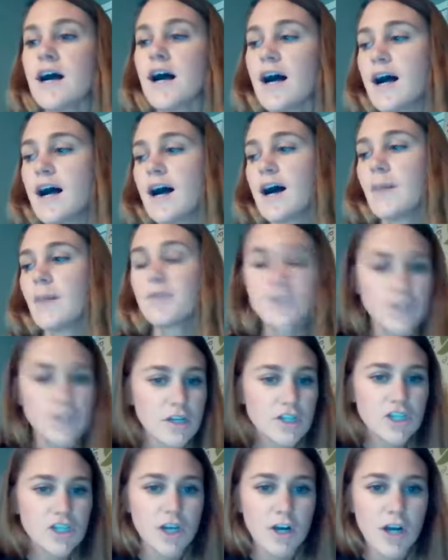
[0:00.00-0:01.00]
I'm just
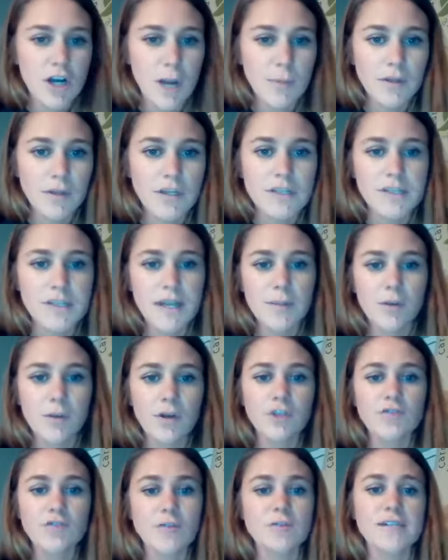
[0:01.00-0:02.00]
going to share a couple
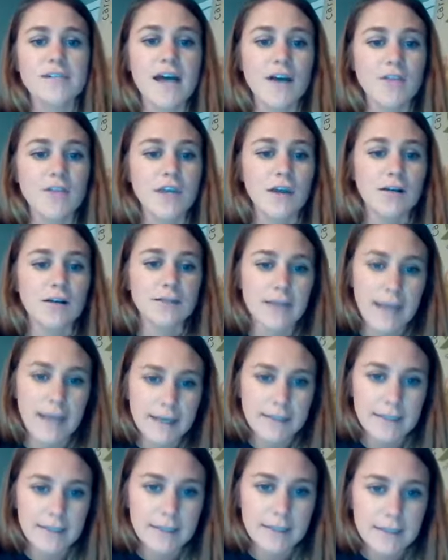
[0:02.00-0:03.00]
examples from South
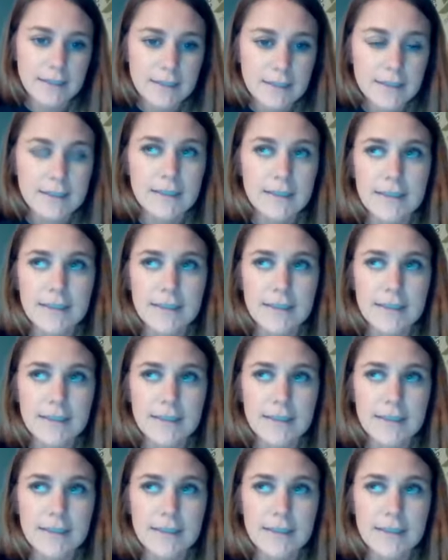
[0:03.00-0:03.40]
Carolina.